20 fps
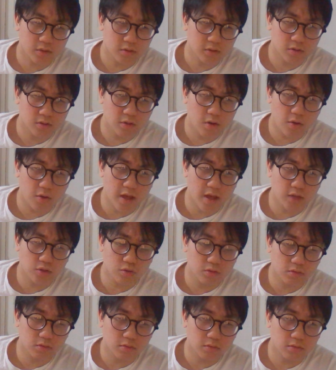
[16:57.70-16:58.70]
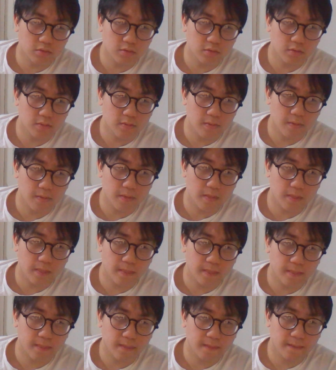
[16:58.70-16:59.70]
It's not okay at all.
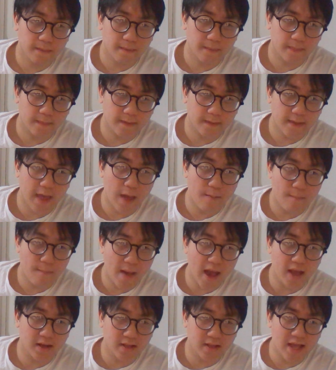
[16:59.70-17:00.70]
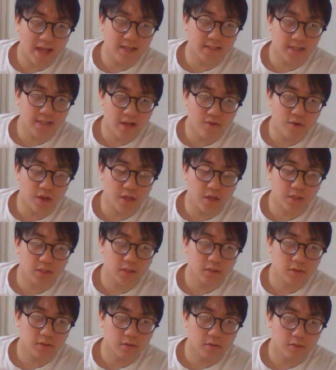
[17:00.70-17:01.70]
Get mad, get
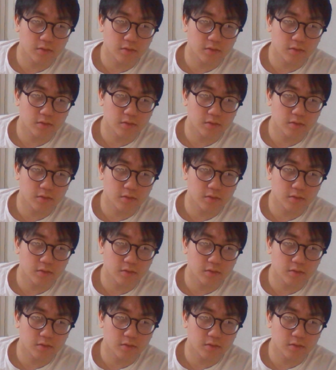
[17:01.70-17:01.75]
serious.